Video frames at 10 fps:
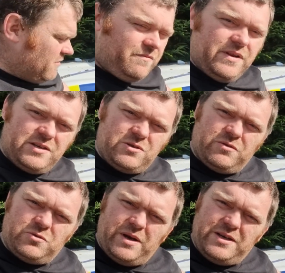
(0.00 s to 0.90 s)
finished
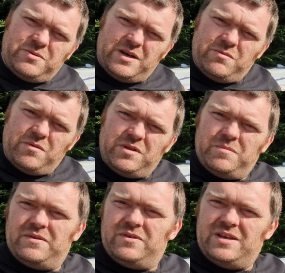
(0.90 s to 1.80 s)
off 2021 with a
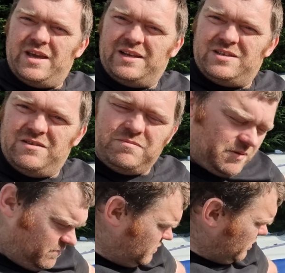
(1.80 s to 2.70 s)
bit of a negative,
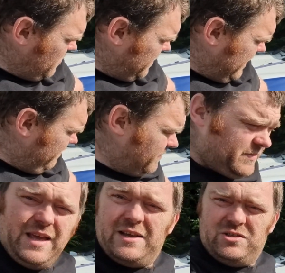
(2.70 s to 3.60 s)
but so be it.
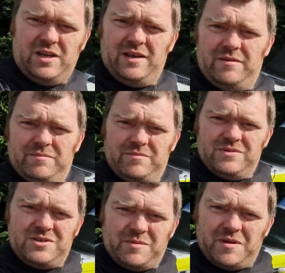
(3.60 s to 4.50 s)
Next year
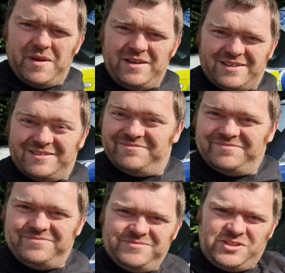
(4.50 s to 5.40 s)
should be amazing.
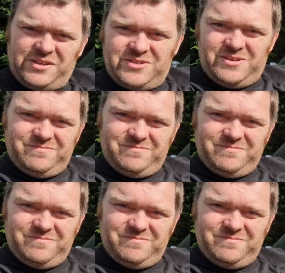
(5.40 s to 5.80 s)
See you soon.